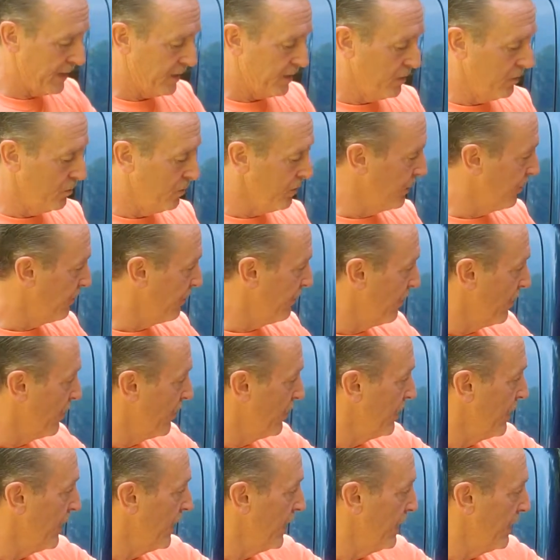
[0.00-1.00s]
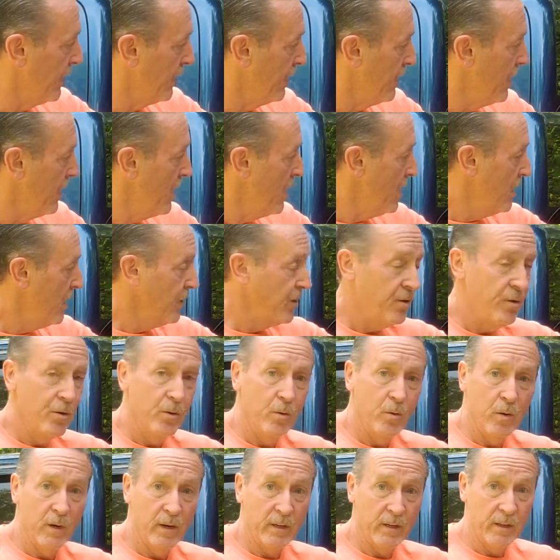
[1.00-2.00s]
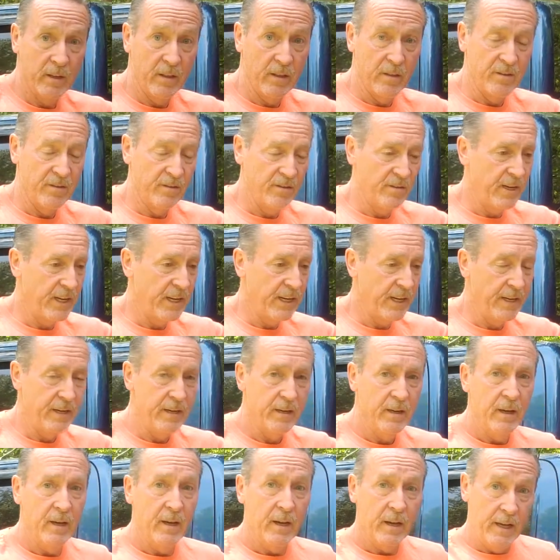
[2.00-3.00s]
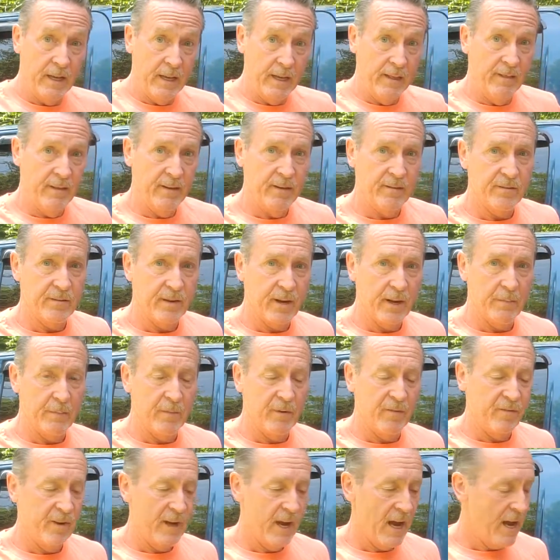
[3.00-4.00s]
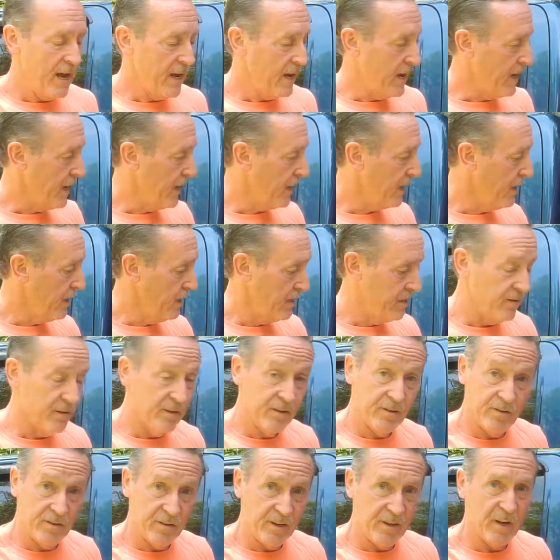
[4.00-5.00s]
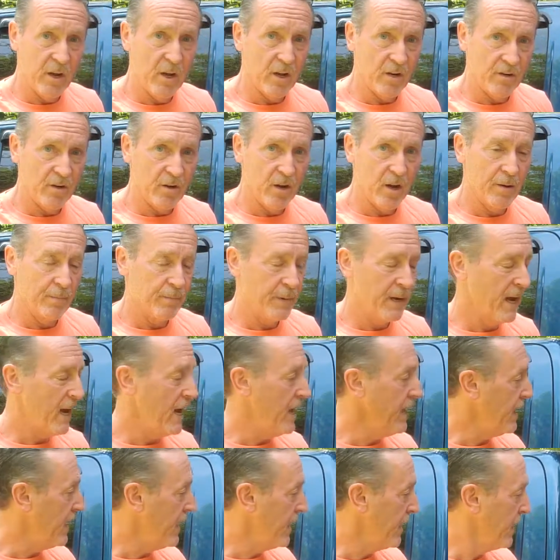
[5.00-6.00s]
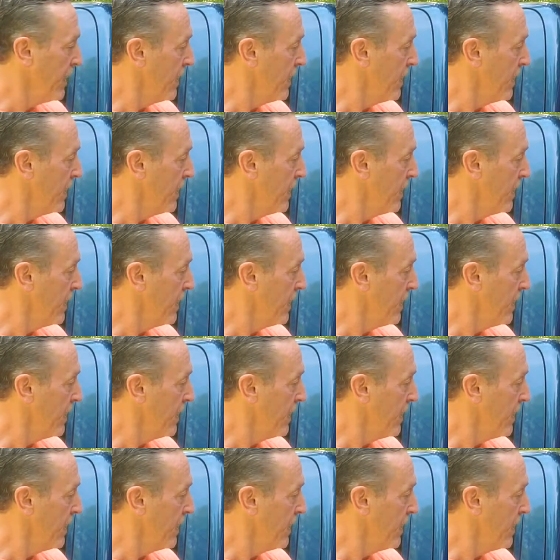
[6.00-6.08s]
2 in the front, and 2 under the seat in this type of kayak, this sit-on-top kayak.